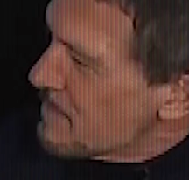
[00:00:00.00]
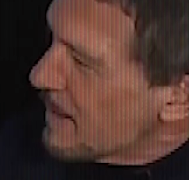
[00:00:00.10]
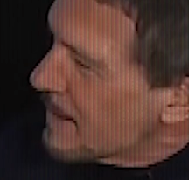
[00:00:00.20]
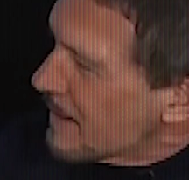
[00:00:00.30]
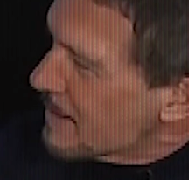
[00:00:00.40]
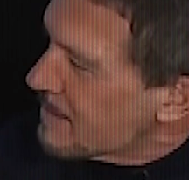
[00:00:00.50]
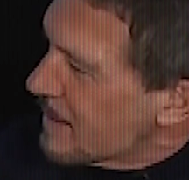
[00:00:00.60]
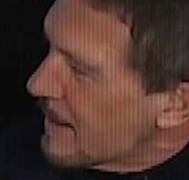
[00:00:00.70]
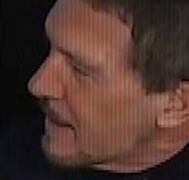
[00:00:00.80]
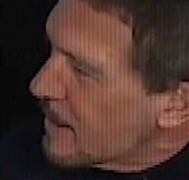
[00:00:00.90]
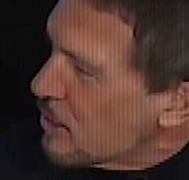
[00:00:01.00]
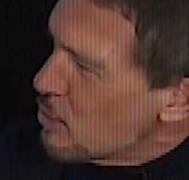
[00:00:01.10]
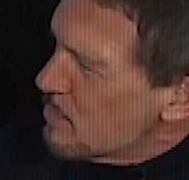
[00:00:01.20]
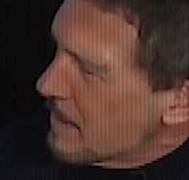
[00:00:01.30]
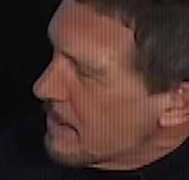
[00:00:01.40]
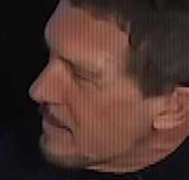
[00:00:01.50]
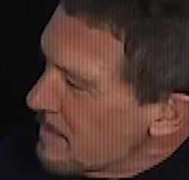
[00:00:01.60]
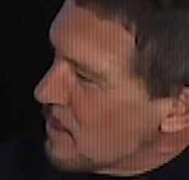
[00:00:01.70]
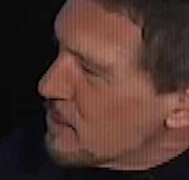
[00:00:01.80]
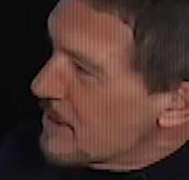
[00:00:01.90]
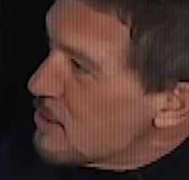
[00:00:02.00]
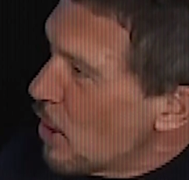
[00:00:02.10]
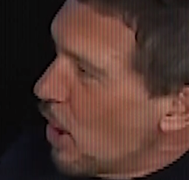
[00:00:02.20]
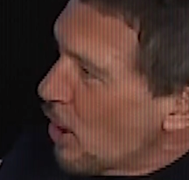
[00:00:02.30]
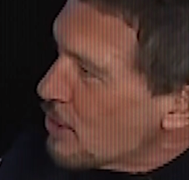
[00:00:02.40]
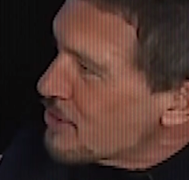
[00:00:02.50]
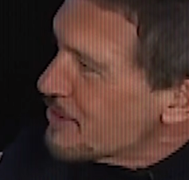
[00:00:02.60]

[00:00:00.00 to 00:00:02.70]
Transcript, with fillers: my character like a human because he talks.